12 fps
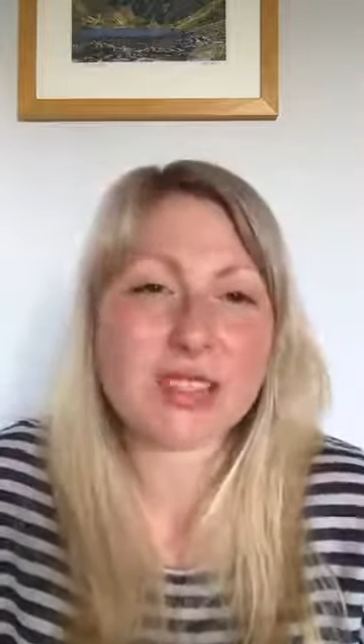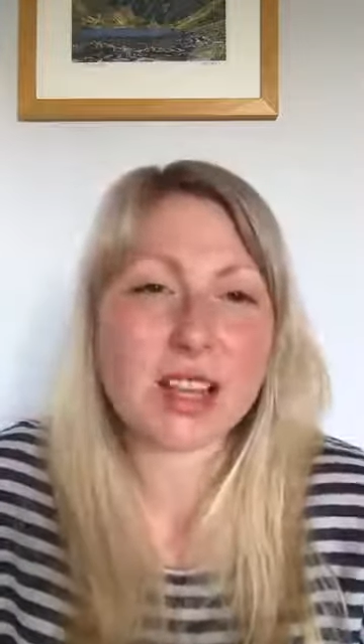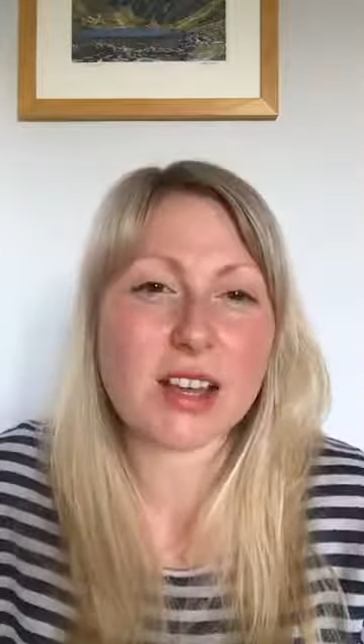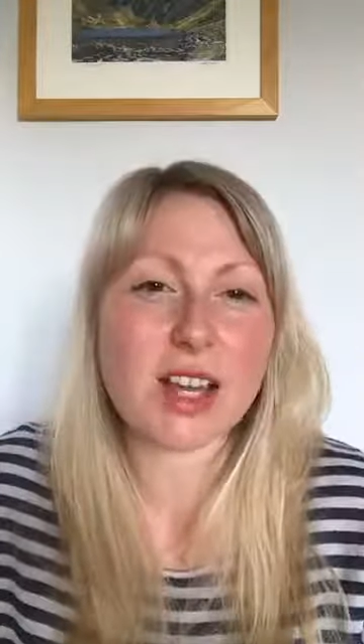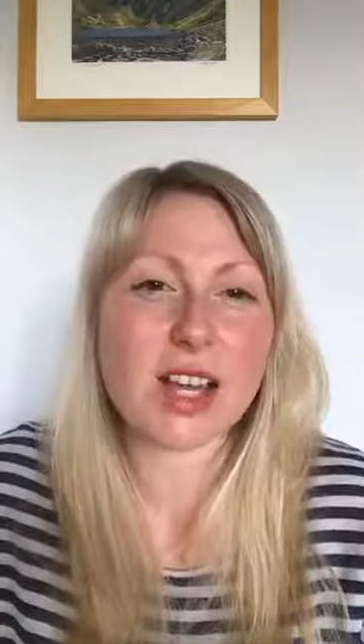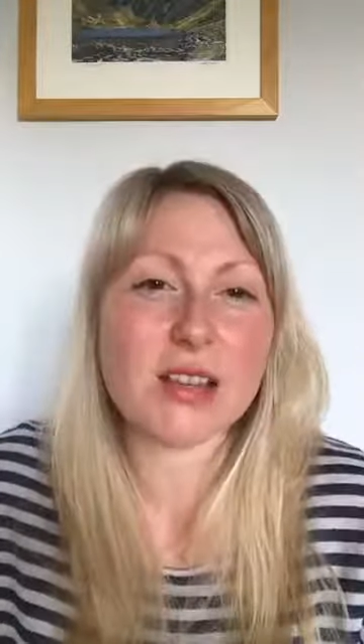
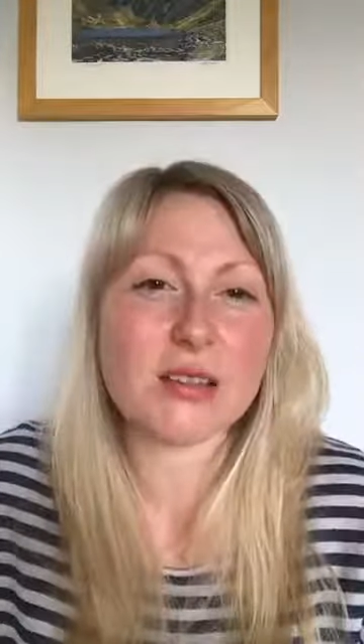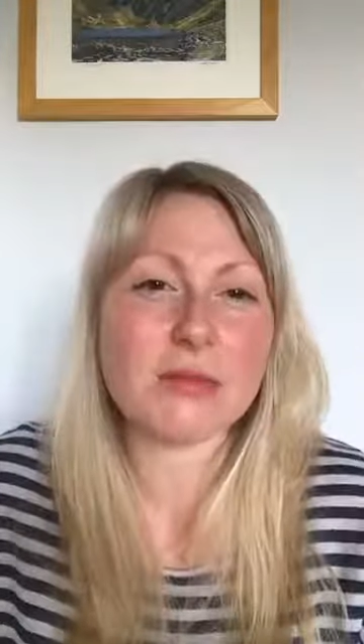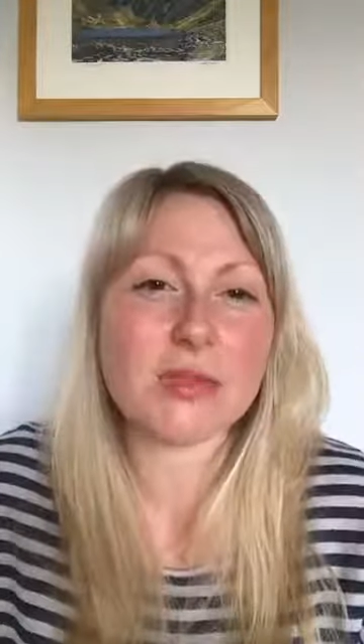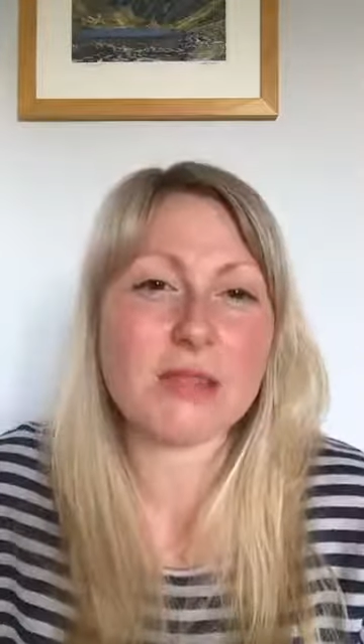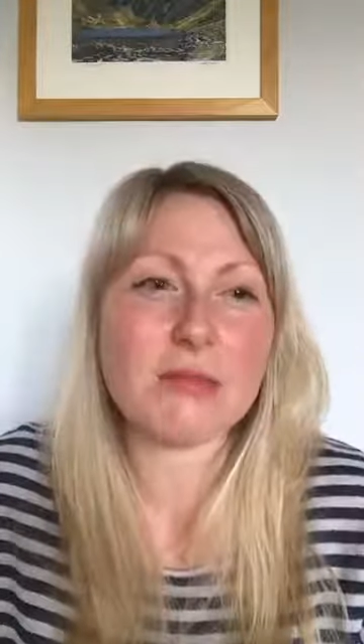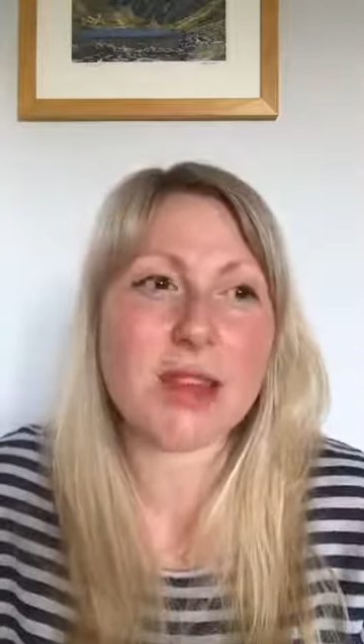
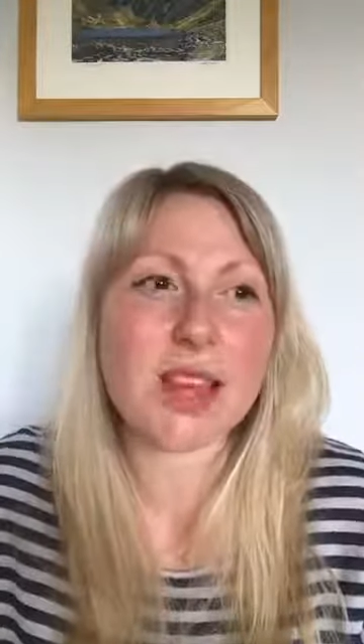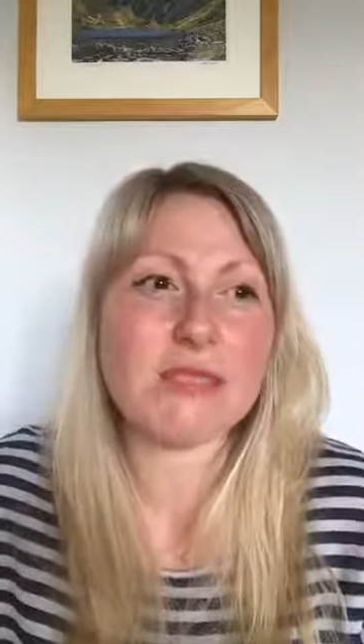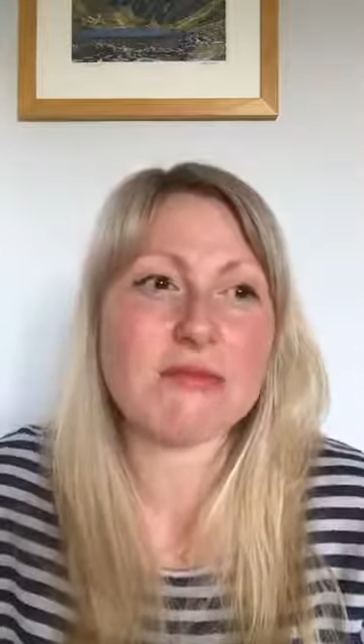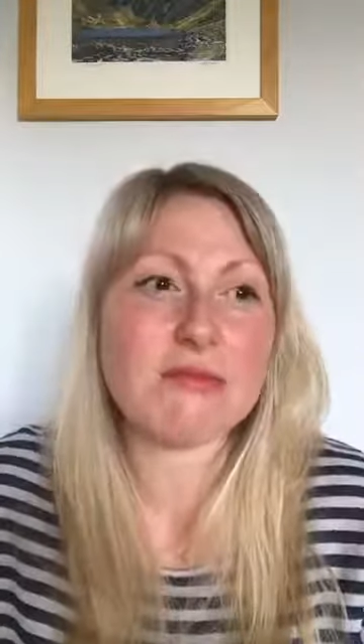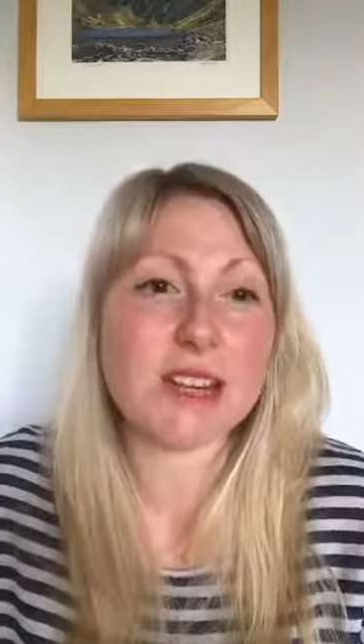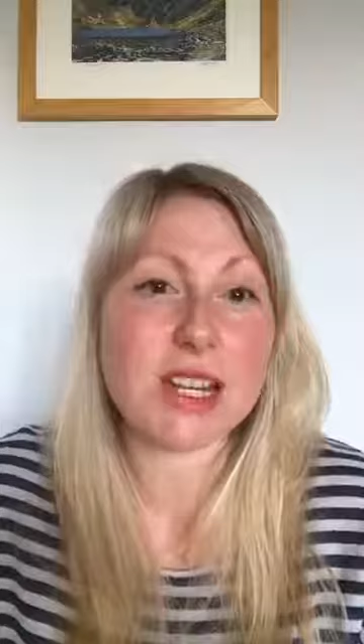you may
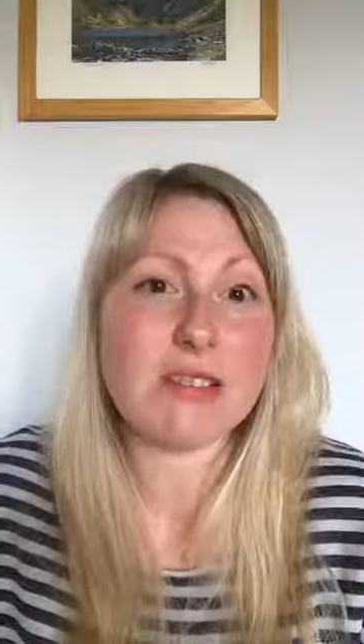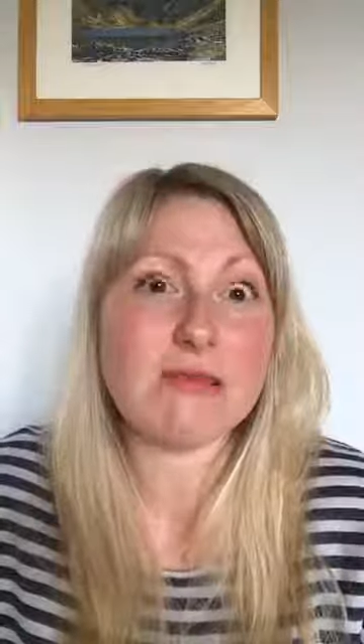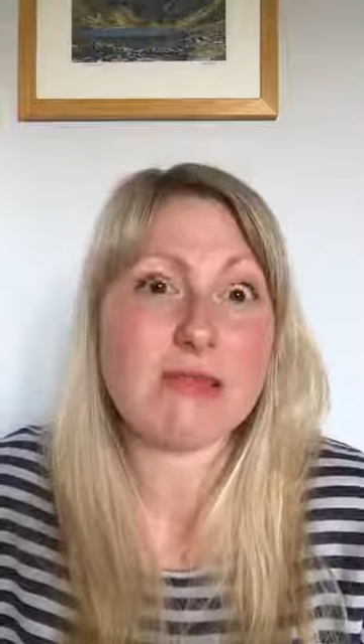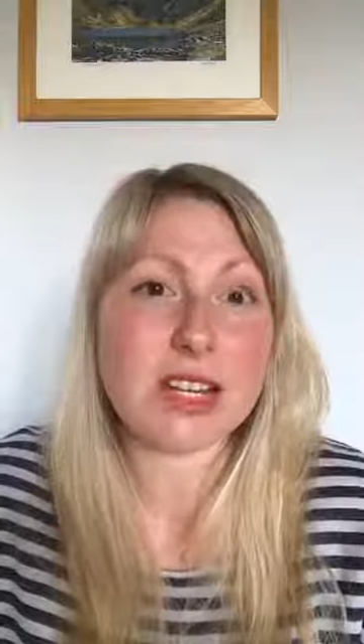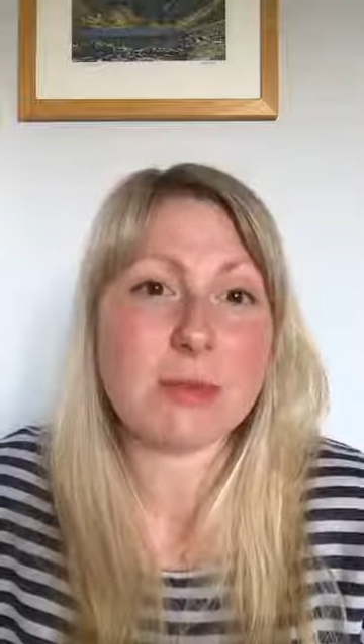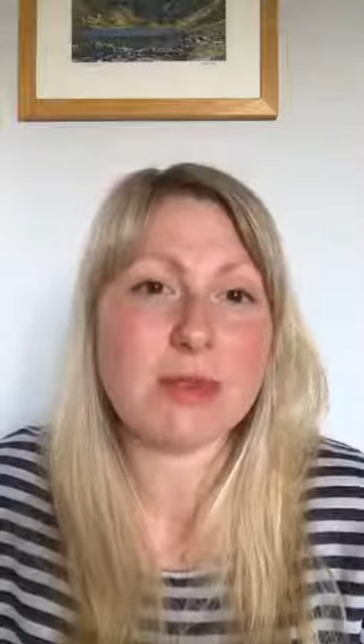really, really